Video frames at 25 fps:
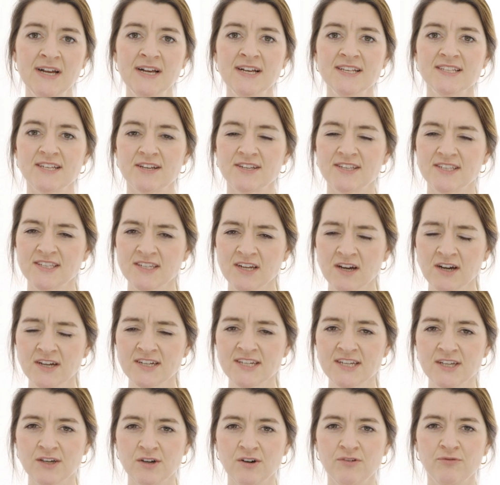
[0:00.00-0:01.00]
So
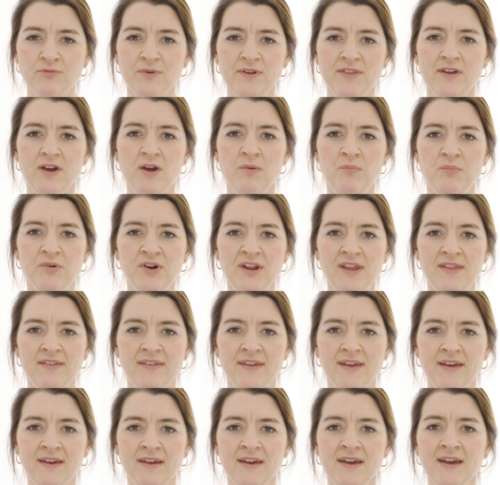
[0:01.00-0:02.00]
starting off with her
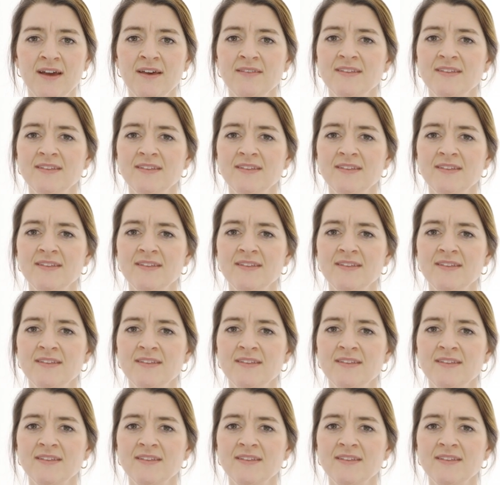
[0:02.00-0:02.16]
breathing,